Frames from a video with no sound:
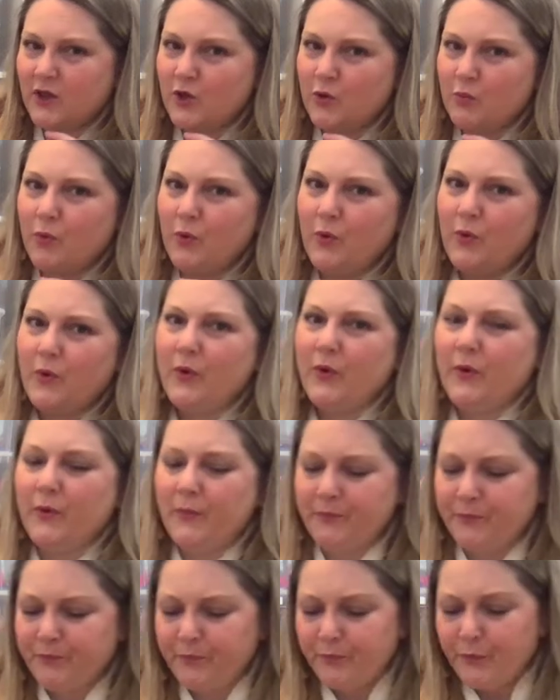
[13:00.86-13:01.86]
the
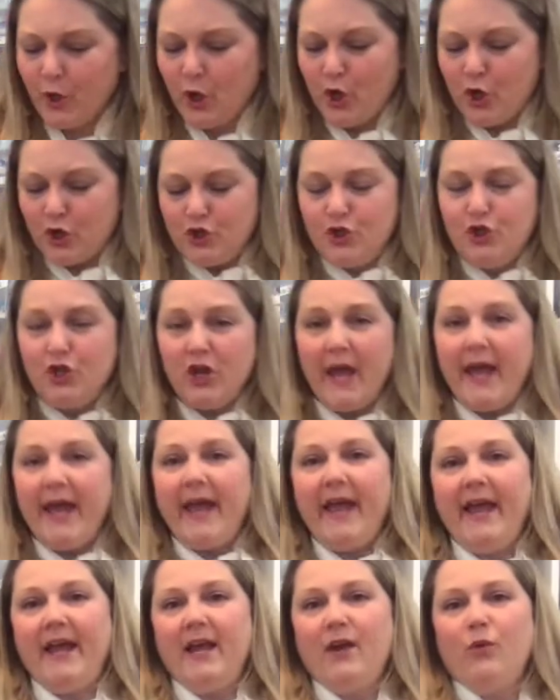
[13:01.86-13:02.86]
bowl.
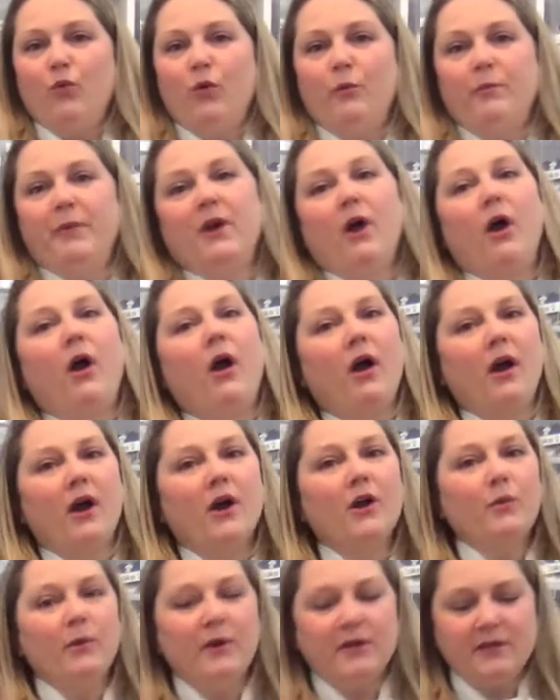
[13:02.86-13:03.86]
J will be a
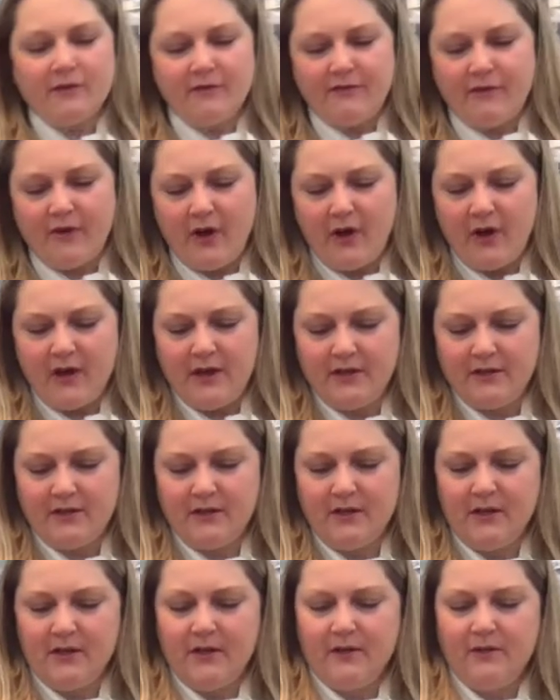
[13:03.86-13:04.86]
hard one to find.
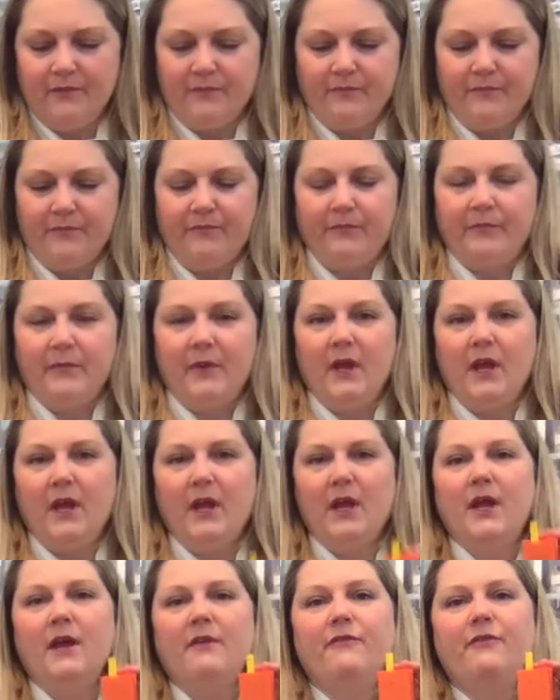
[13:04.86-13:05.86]

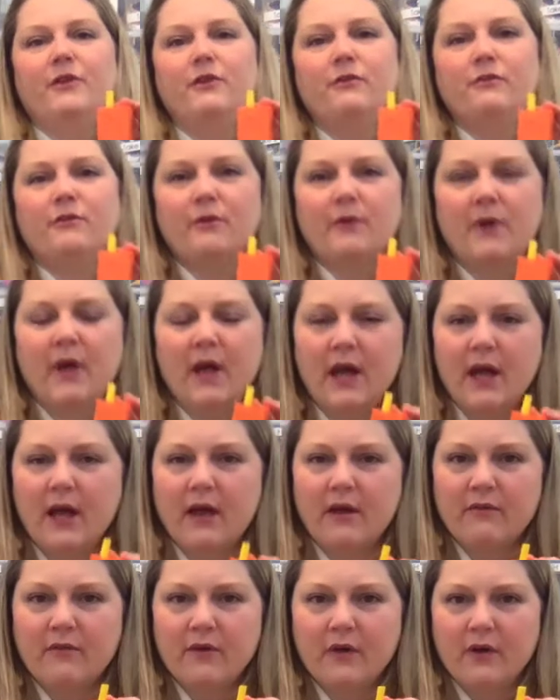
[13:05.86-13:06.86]
If you don't
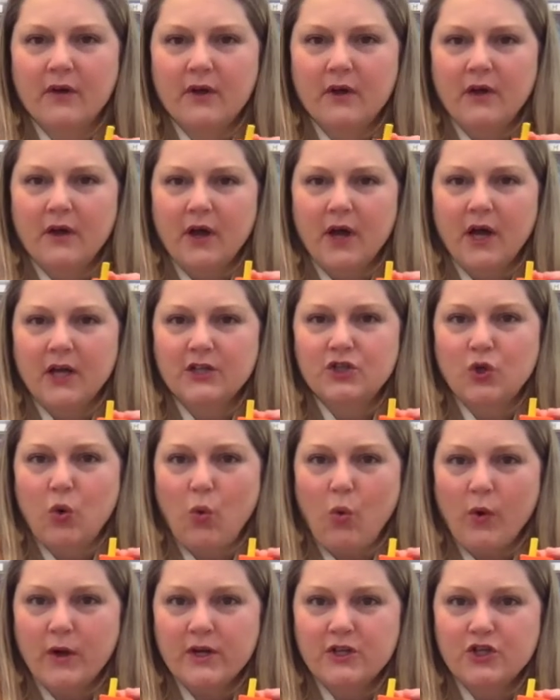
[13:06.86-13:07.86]
have a
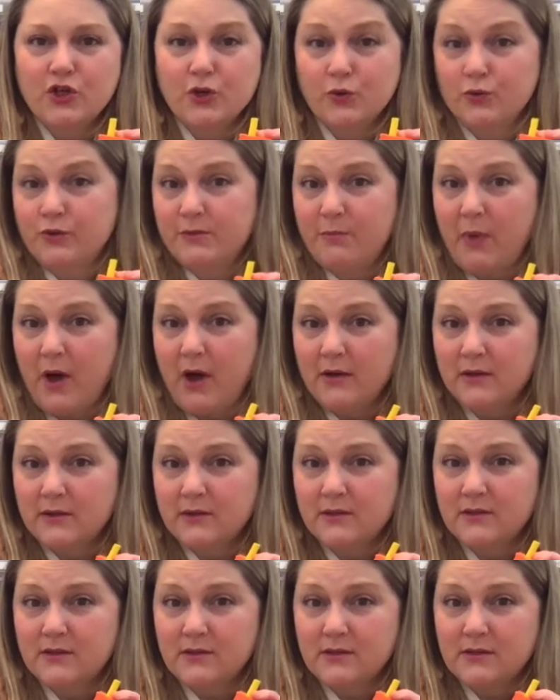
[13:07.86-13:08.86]
toy juice
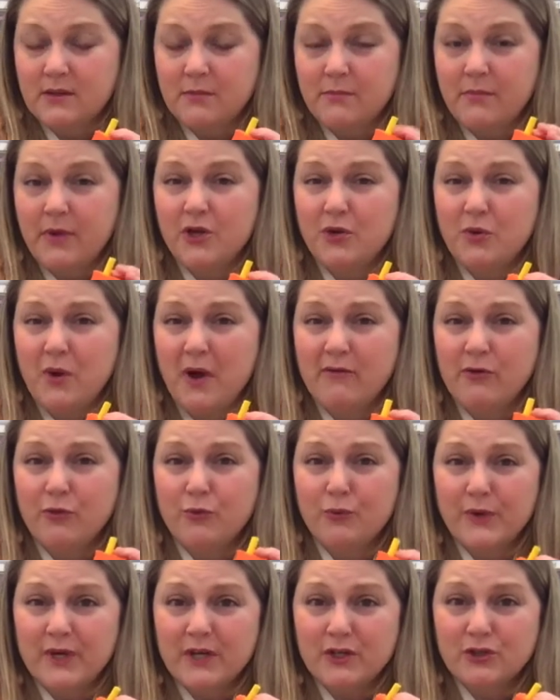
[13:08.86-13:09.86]
box, but you have a
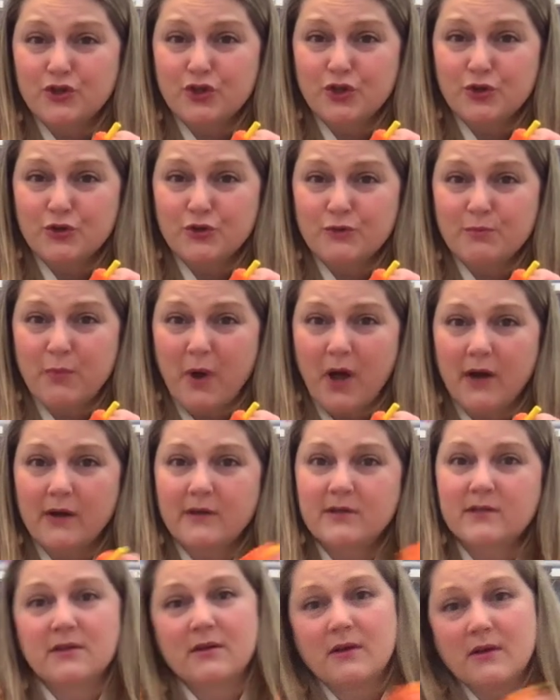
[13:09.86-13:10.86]
real juice
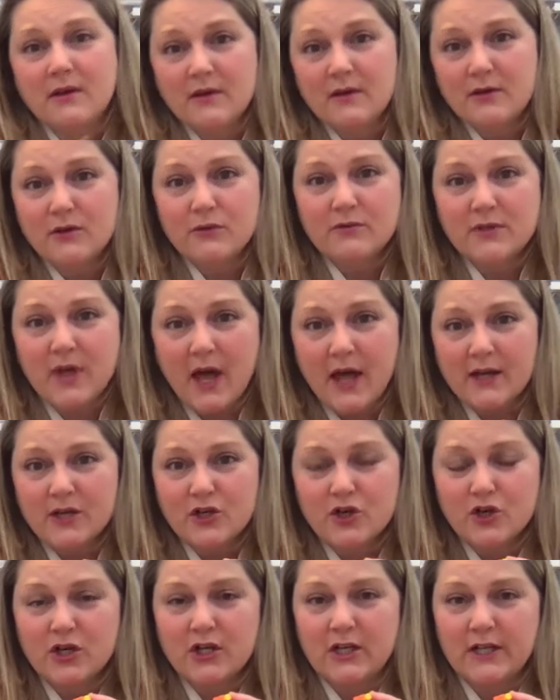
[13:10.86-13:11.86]
box, use that in
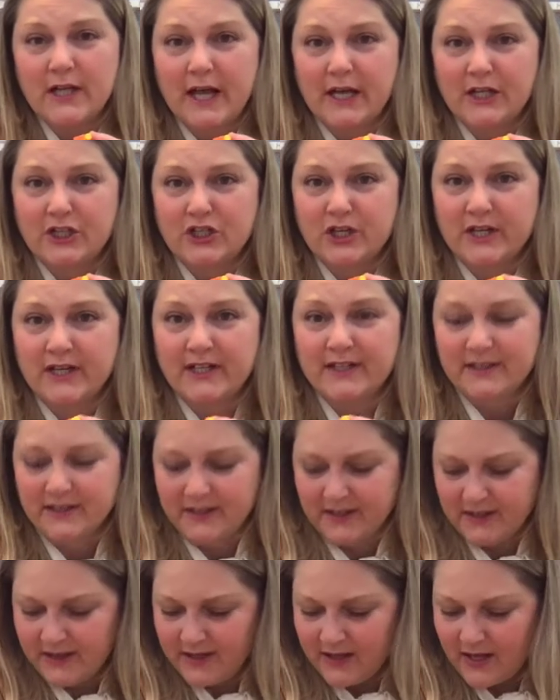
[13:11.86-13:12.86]
your collection.
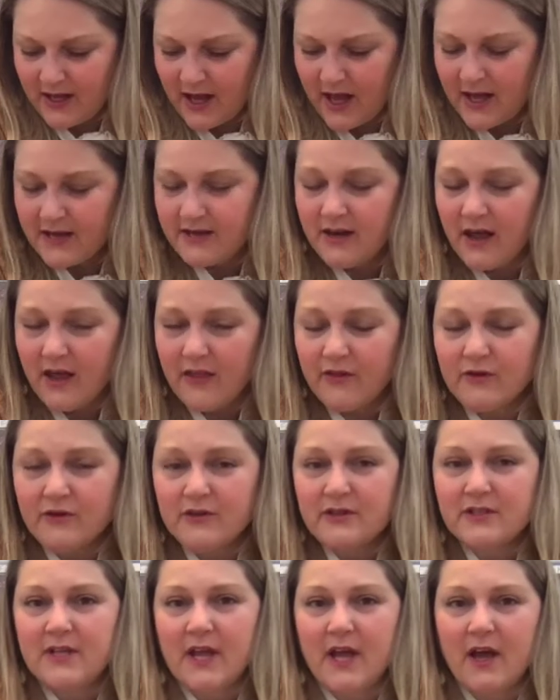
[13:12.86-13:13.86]
Another
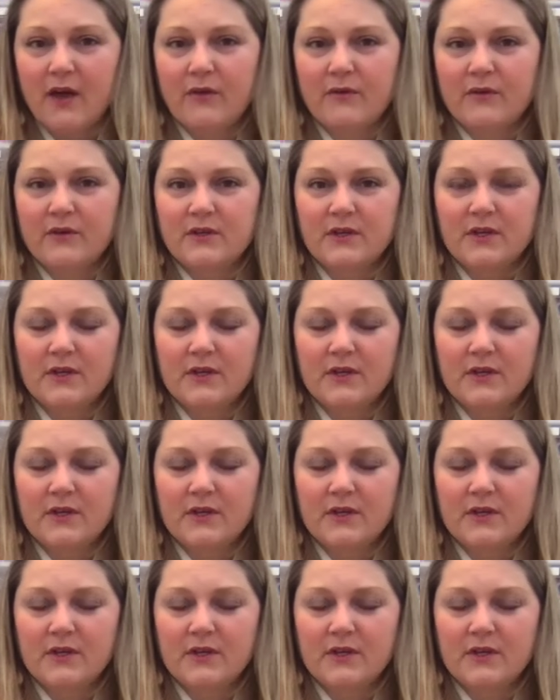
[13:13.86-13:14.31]
sound